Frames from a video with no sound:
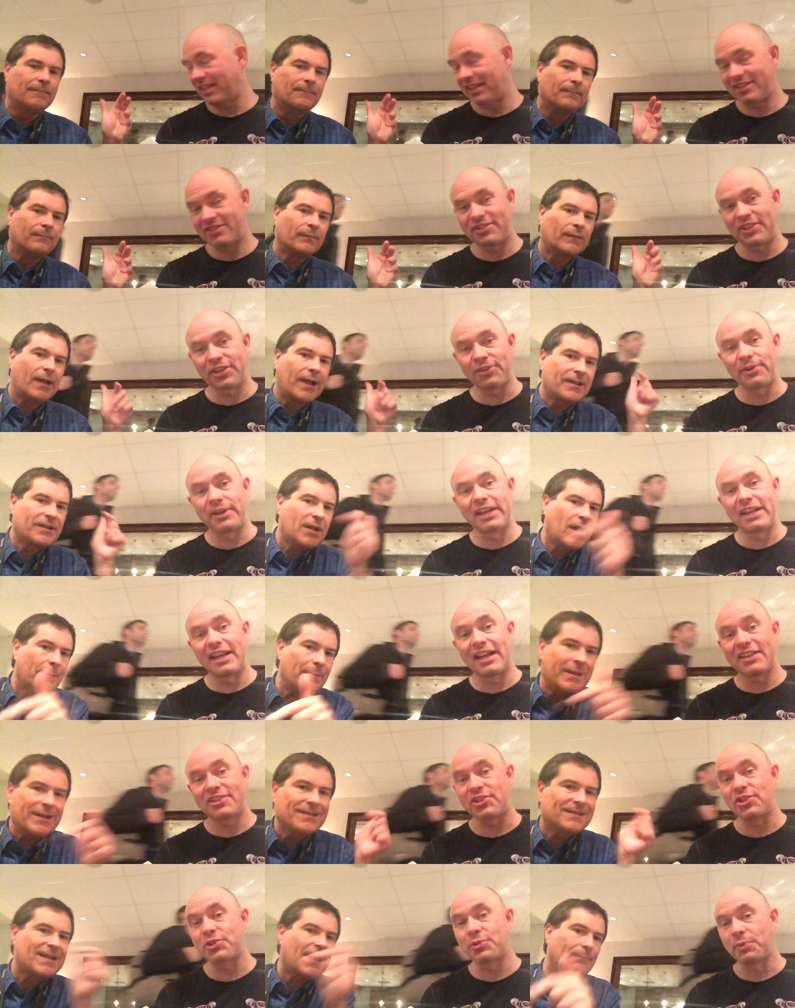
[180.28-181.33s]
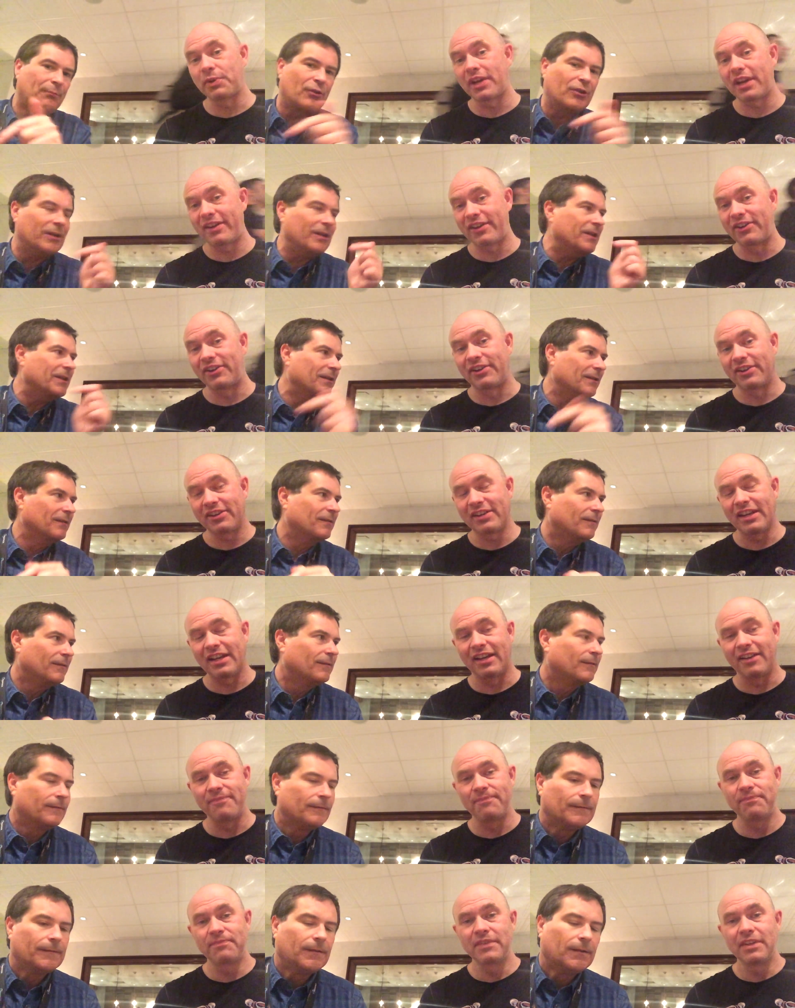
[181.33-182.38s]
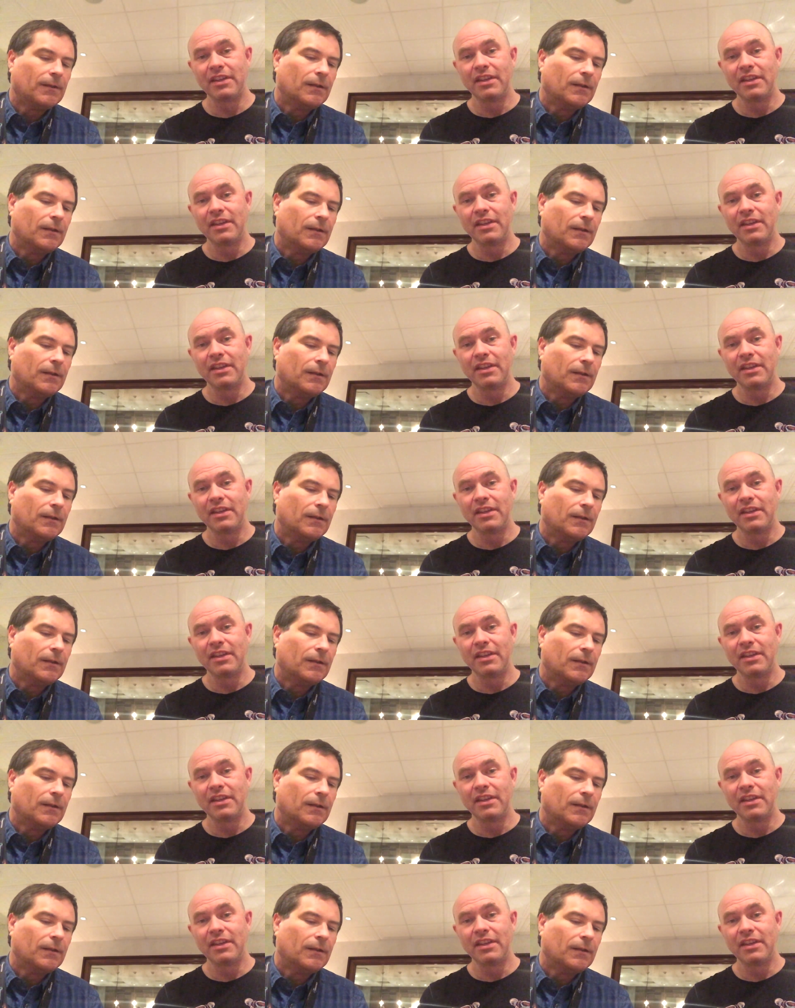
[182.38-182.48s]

Speaker 1: c- out. Cigarette ash is what I heard, yeah